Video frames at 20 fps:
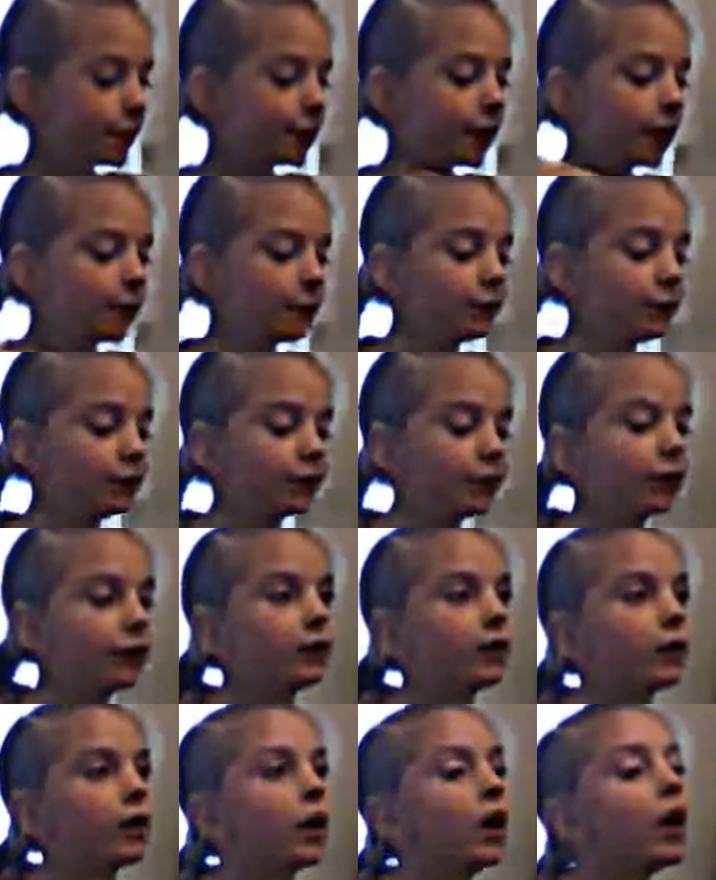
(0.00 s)
That means
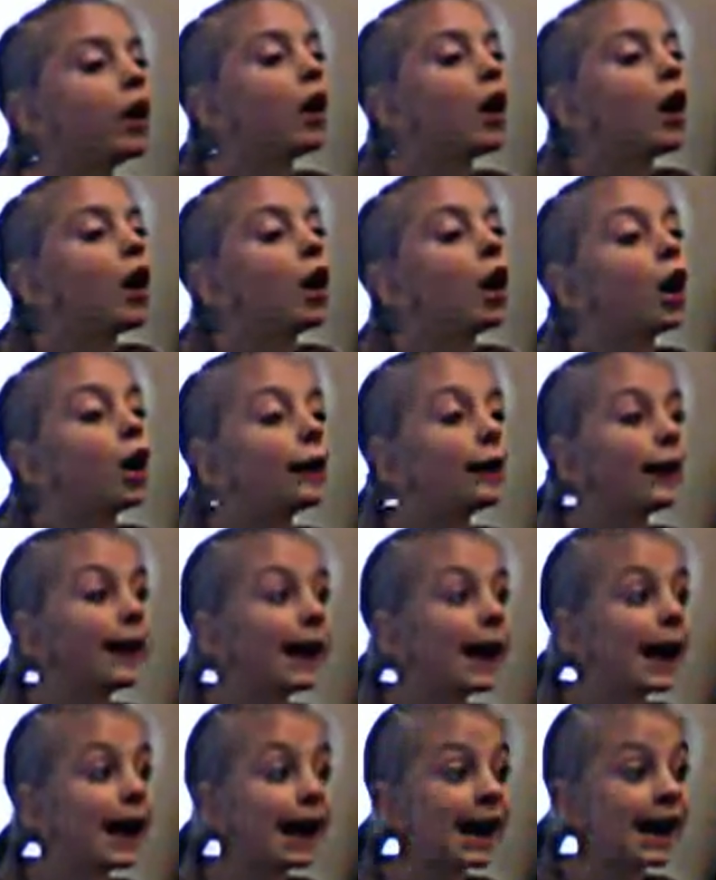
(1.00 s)
like
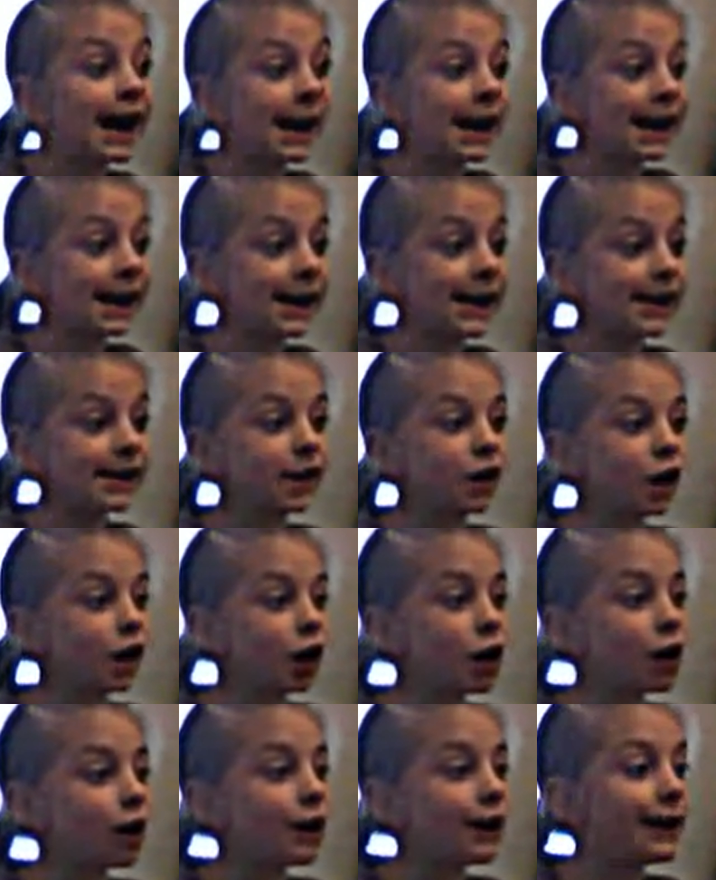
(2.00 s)
R-I,
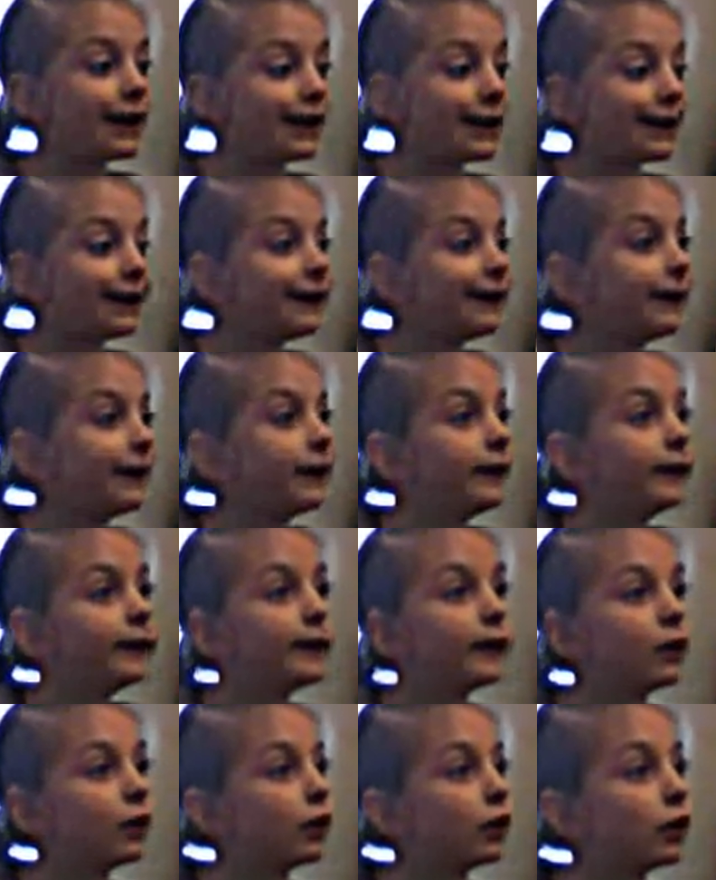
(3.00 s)

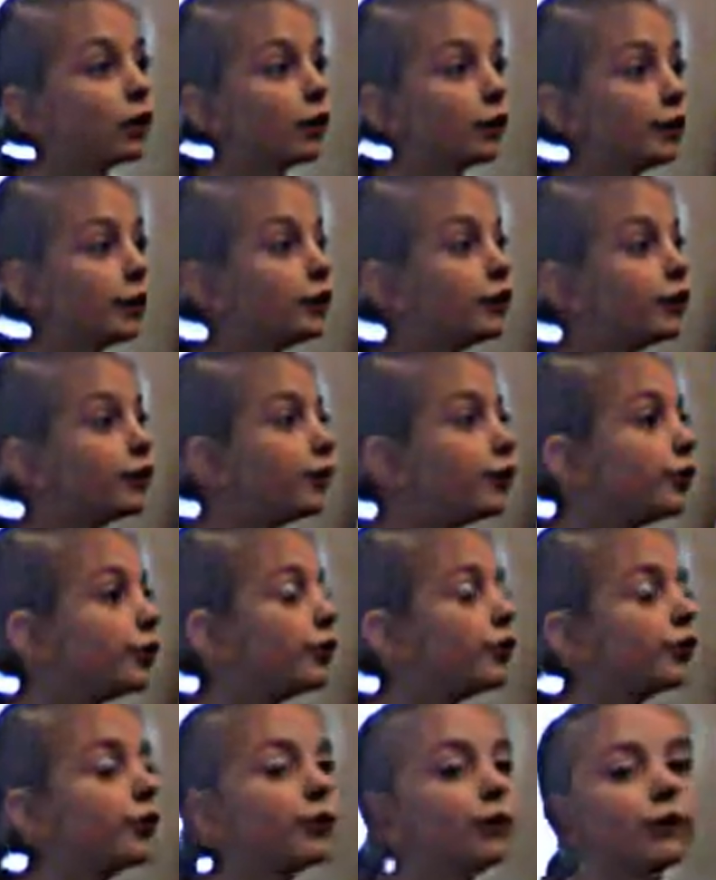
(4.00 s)
R-A,
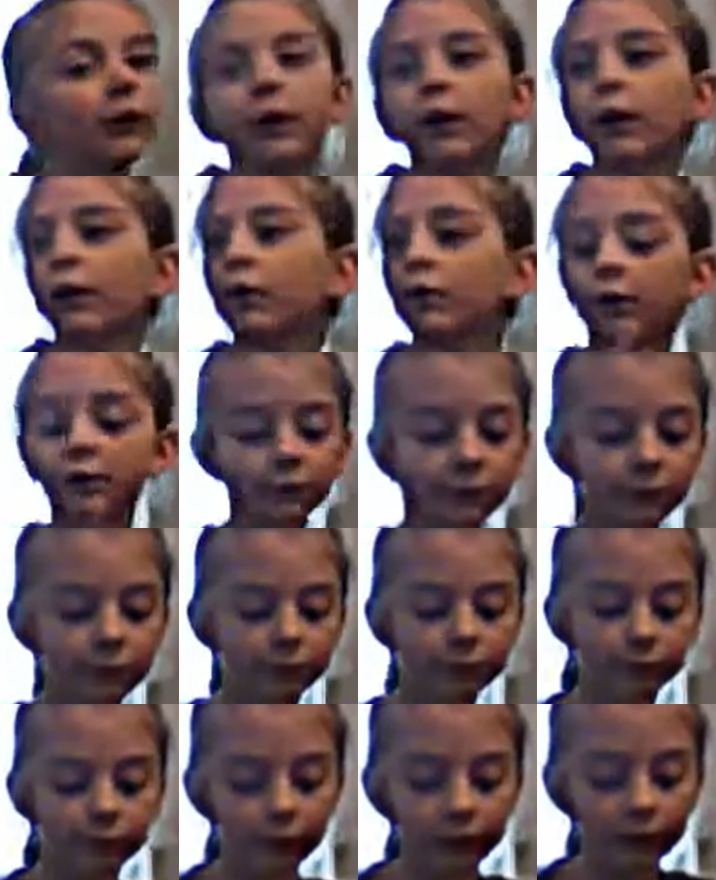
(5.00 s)
R-U, and all
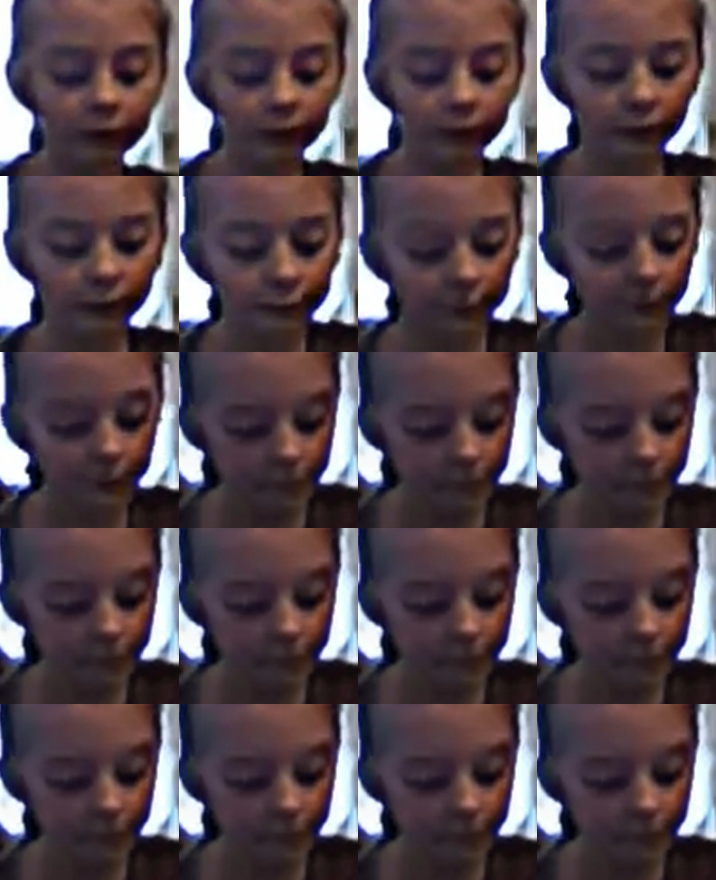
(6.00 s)
kinds of.